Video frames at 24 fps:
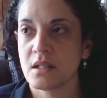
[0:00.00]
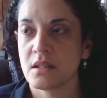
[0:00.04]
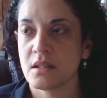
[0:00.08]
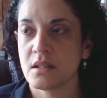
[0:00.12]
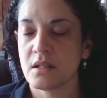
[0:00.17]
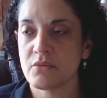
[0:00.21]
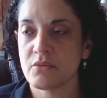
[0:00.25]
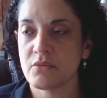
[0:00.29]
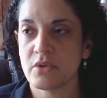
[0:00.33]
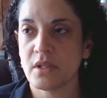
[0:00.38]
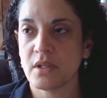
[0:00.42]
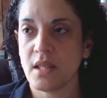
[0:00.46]

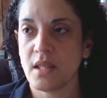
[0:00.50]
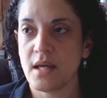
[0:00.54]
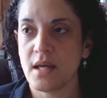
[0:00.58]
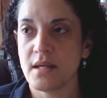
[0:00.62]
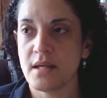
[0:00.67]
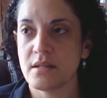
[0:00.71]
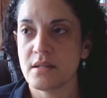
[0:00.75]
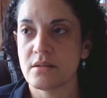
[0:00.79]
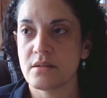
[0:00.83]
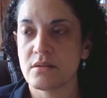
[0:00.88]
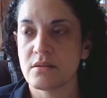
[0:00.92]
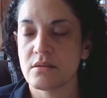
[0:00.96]
they
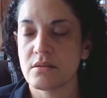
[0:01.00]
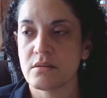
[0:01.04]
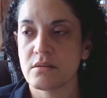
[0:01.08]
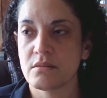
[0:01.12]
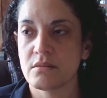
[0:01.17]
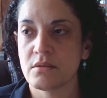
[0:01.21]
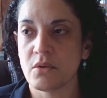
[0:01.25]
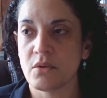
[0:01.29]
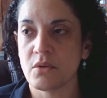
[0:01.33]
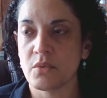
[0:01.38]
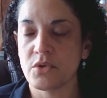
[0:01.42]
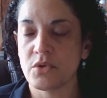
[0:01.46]
realize,
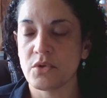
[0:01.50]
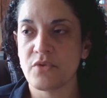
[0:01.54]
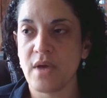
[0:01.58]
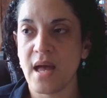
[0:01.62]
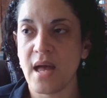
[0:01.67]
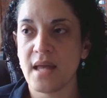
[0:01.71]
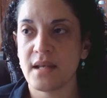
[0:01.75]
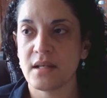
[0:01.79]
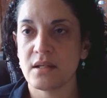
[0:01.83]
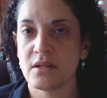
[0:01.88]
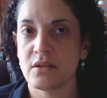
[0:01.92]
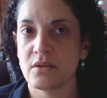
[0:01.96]
when you've
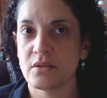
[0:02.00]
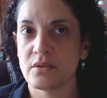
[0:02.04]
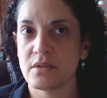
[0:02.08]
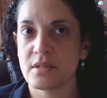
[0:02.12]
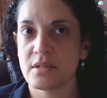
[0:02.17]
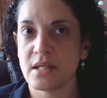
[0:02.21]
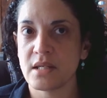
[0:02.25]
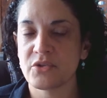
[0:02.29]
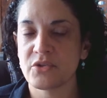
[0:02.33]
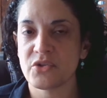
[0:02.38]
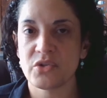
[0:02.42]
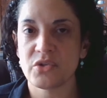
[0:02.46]
had it, it's
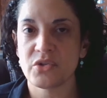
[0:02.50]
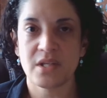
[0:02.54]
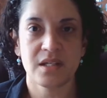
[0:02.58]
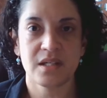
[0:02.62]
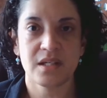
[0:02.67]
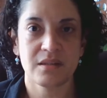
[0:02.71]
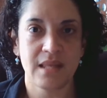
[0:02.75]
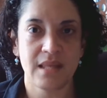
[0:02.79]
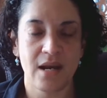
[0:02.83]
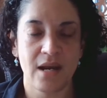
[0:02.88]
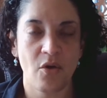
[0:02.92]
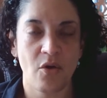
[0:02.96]
just
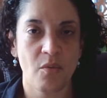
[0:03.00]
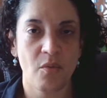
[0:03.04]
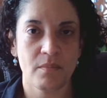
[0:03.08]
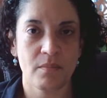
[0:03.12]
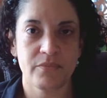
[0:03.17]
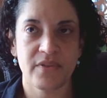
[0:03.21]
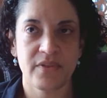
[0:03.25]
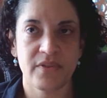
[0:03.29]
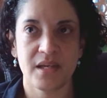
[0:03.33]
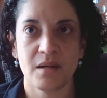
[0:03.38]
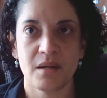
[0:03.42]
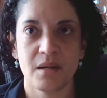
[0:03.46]
like that whole
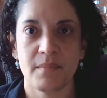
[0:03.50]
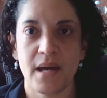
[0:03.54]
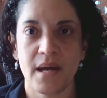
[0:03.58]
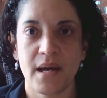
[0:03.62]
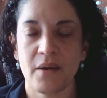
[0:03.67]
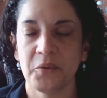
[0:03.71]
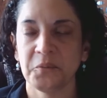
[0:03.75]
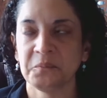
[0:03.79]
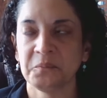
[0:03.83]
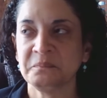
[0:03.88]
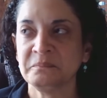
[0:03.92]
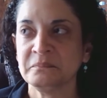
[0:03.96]
thing
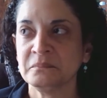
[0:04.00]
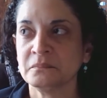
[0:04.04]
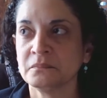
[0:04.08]
about